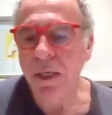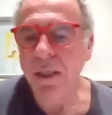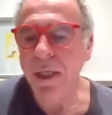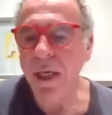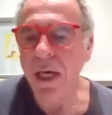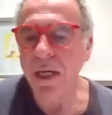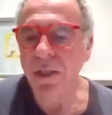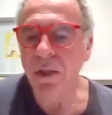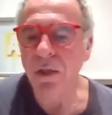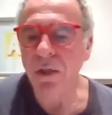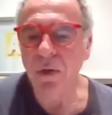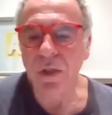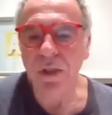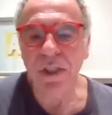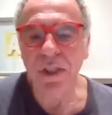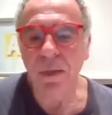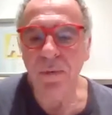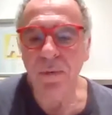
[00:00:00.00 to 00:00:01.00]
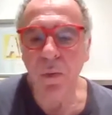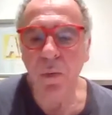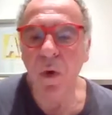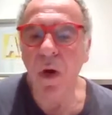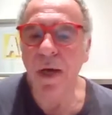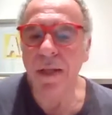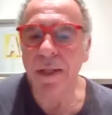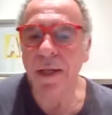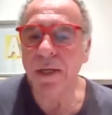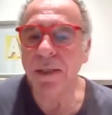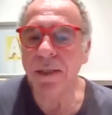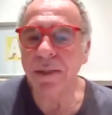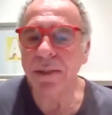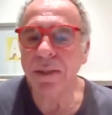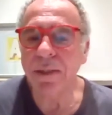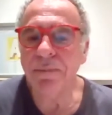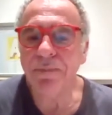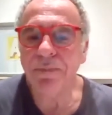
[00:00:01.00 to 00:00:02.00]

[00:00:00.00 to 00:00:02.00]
yet who can tell me why that is.